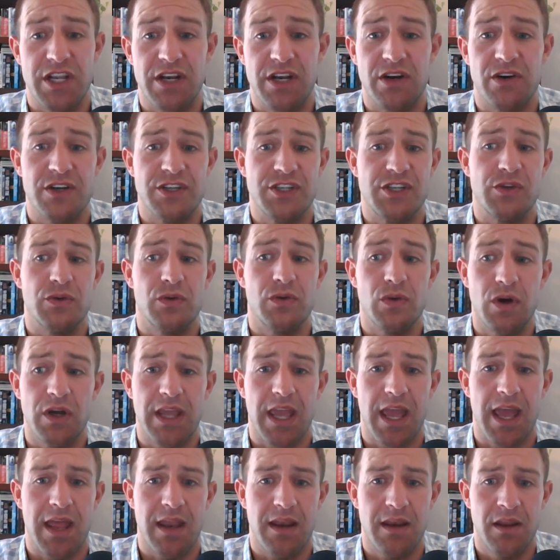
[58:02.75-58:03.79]
as you look
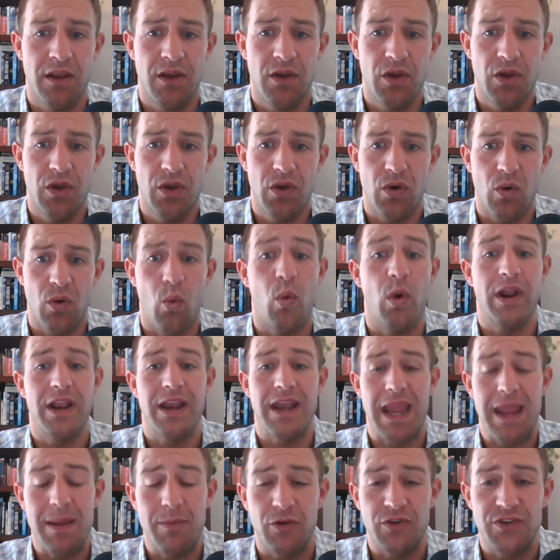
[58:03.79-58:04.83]
at what
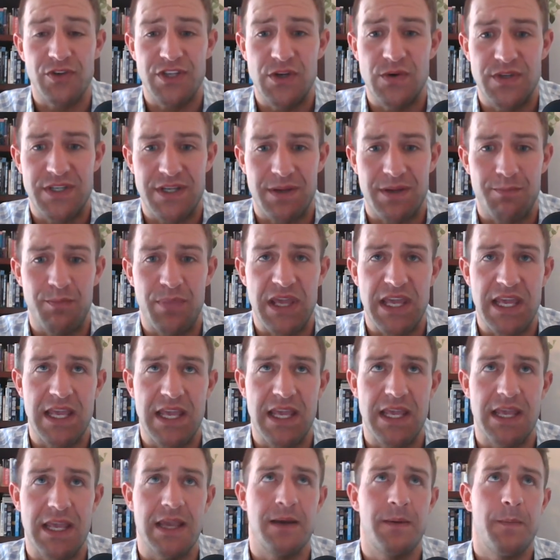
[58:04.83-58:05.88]
enables you to
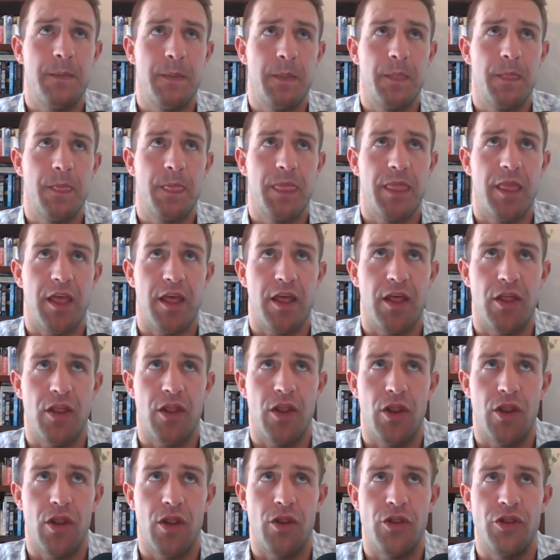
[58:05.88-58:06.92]
be
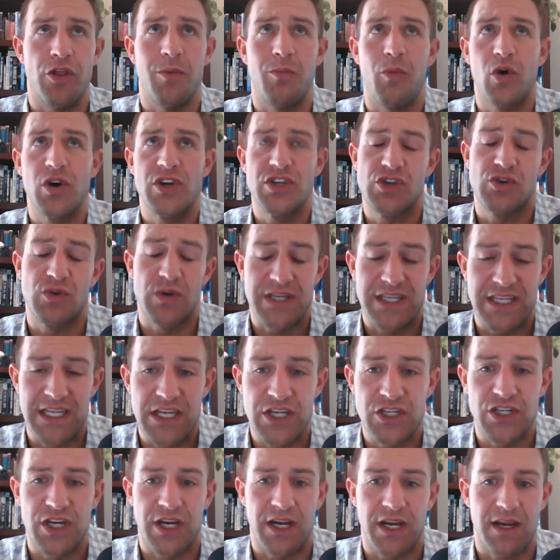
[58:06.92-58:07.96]
the more
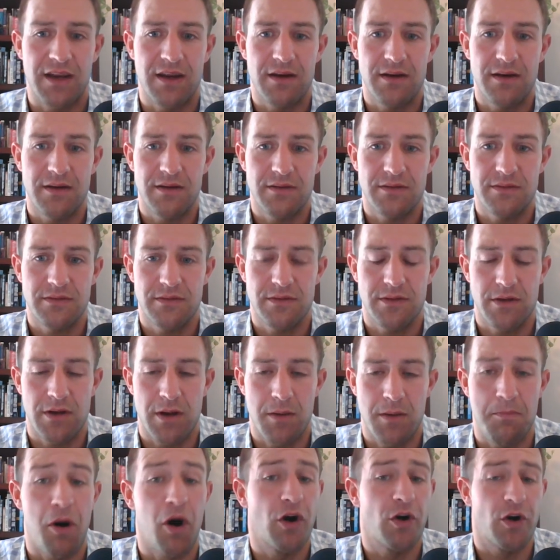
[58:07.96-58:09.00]
strategic
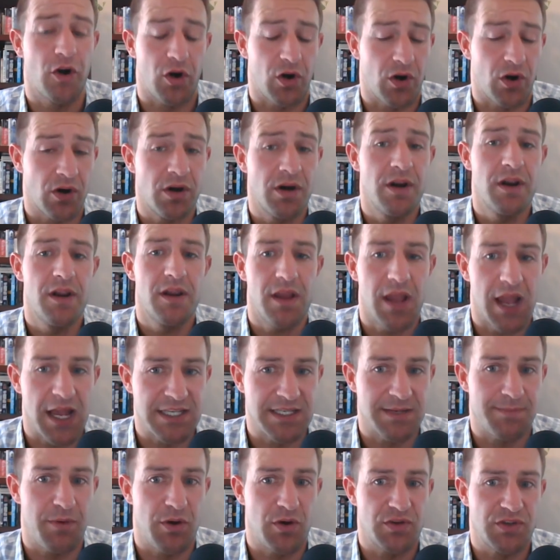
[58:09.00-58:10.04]
partner as
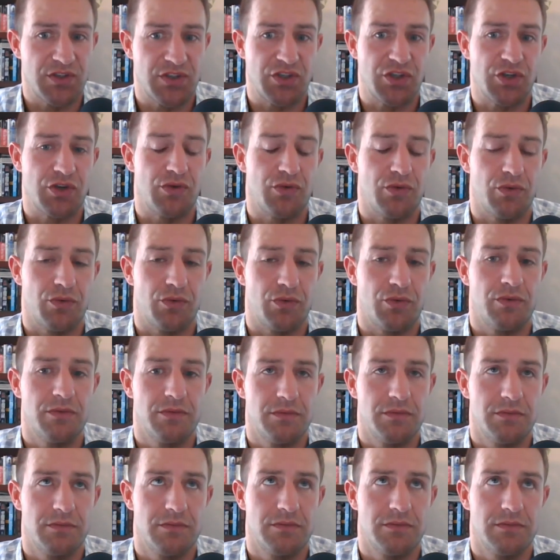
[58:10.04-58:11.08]
opposed to
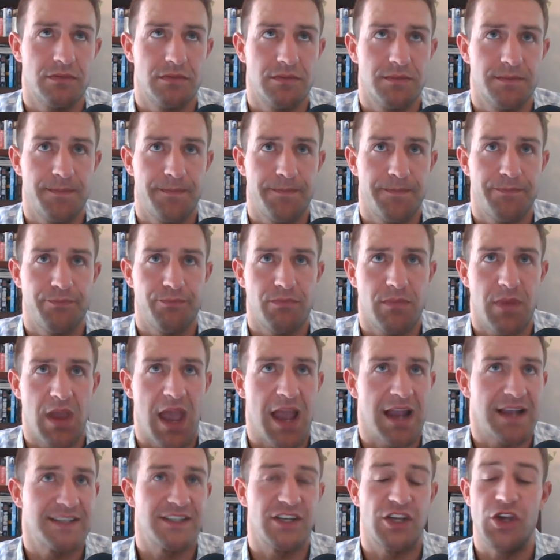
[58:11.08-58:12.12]

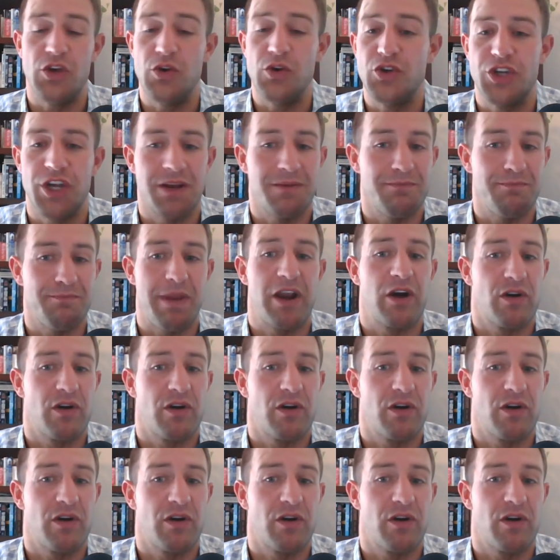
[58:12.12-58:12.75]
execution pair of